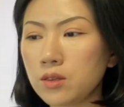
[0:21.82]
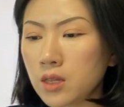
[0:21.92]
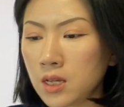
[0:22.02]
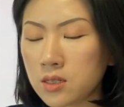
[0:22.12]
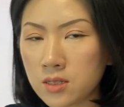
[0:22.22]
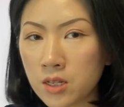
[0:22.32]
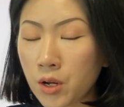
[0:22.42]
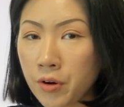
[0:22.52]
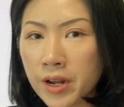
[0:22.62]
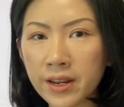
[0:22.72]
These
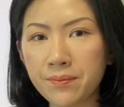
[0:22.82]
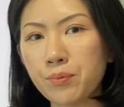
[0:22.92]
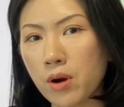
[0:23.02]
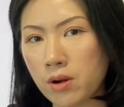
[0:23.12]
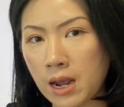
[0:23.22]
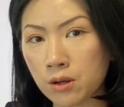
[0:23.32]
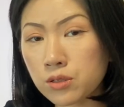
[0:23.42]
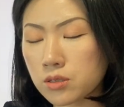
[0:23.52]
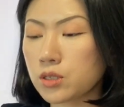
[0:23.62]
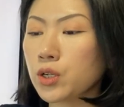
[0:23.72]
interrogative
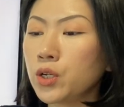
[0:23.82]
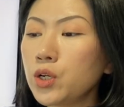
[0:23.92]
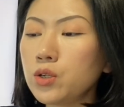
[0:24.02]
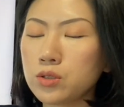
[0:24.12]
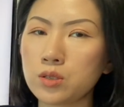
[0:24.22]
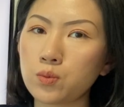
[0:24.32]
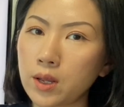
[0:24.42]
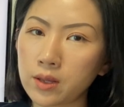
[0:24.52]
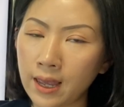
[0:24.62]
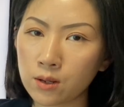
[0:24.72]
pronouns who, whose,
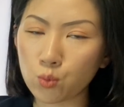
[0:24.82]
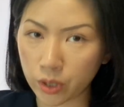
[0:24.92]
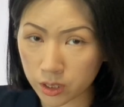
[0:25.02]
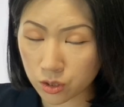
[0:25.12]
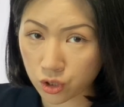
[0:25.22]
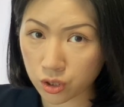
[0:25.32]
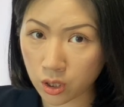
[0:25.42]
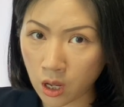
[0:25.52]
what, and which